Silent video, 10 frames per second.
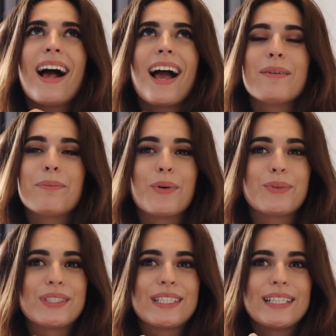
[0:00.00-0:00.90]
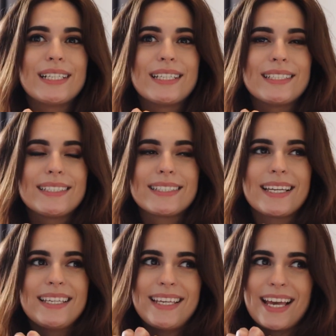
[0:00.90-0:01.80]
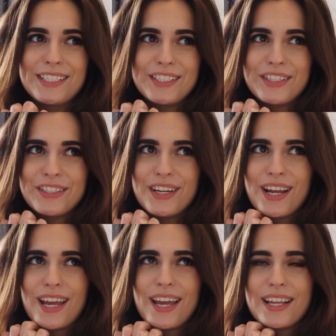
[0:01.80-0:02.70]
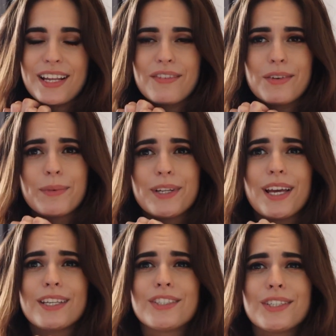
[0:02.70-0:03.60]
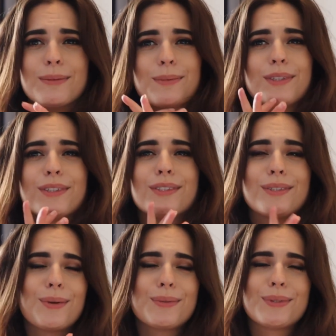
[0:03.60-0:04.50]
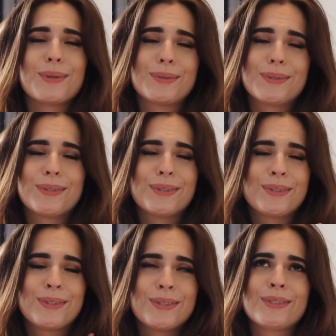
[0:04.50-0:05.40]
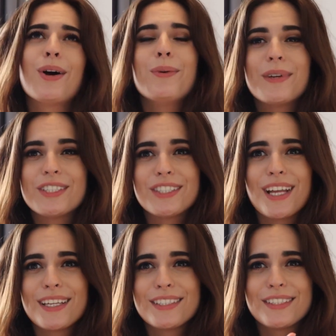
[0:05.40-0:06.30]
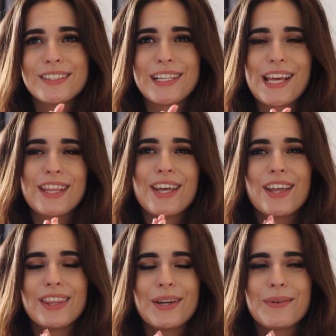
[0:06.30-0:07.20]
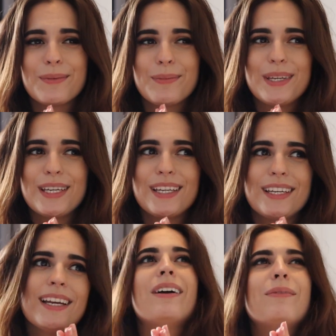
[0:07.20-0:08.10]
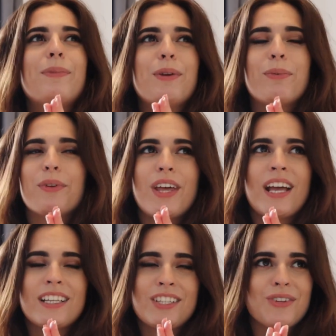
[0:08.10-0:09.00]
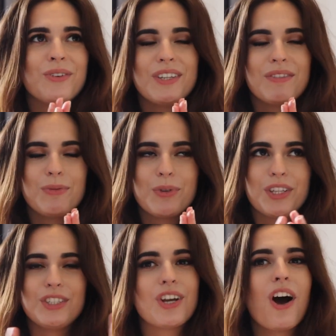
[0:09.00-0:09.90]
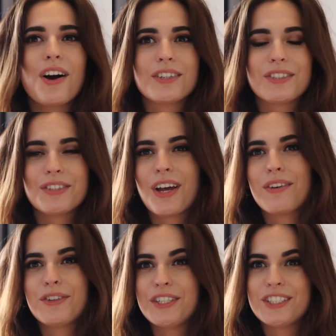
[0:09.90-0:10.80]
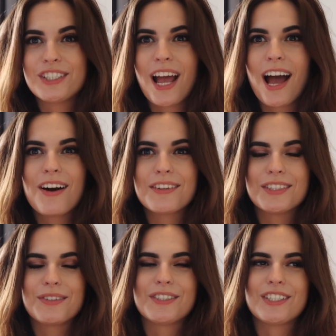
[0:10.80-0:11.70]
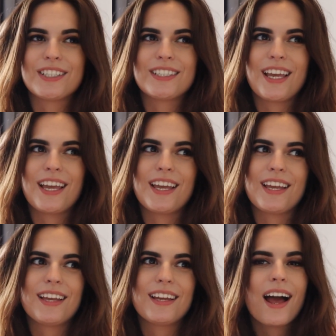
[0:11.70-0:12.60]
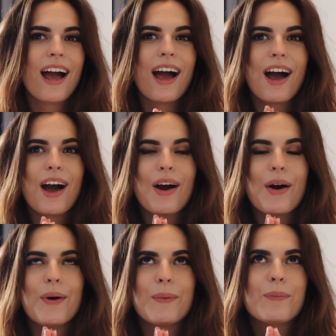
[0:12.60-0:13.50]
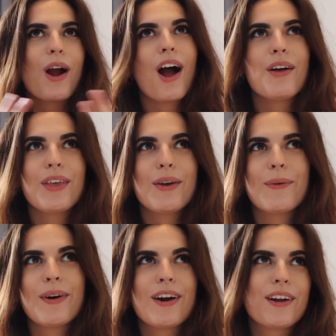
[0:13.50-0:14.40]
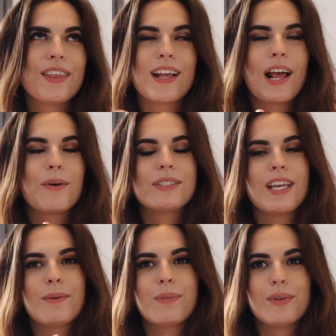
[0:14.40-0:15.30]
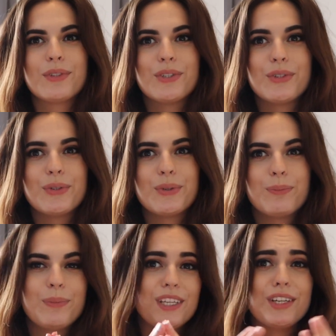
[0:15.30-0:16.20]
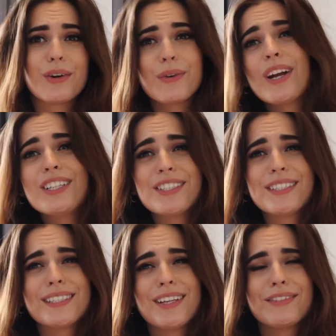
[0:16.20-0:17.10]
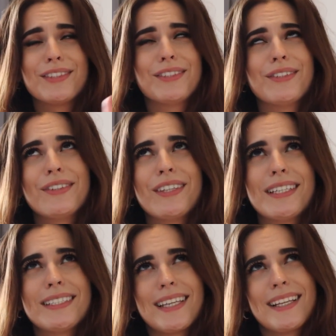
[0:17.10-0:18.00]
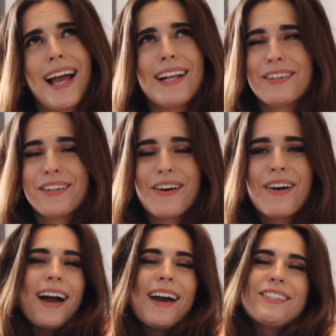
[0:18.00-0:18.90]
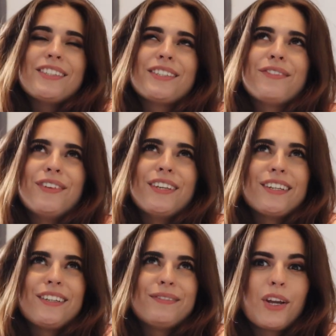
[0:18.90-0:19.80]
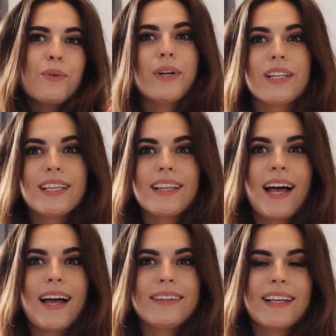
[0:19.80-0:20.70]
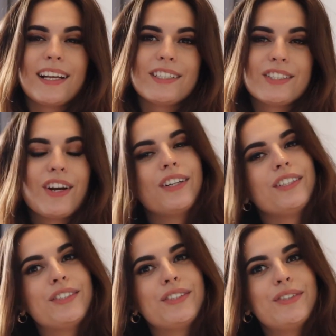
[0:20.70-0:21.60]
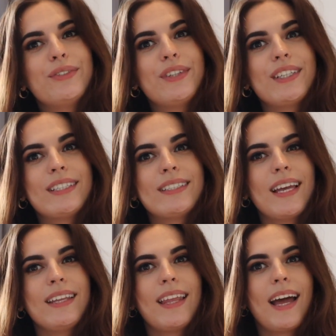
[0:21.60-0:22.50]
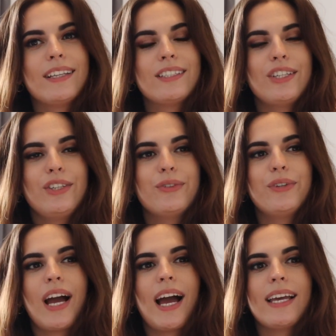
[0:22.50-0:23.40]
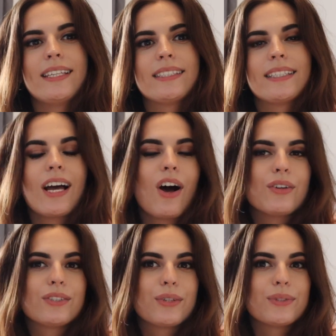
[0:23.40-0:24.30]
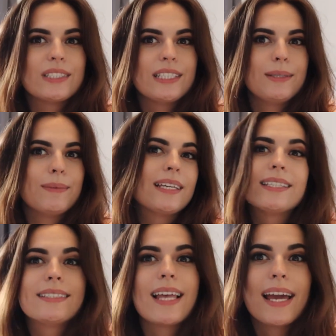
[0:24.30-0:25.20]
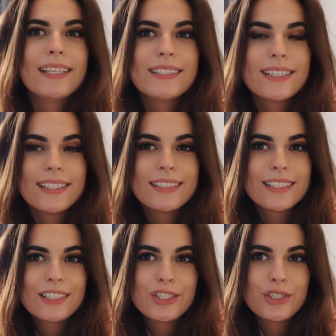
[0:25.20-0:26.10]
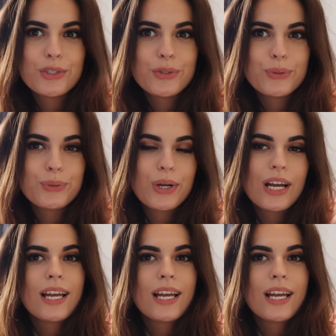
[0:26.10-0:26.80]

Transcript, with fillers: I posted it yesterday and everybody has just been so so so much nicer than I thought they would be people that I don't even really talk to have reached out or just saying how proud they were that I was able to be courageous enough to do this and I don't know I just feel really glad that I started to do this and that you guys also seem excited to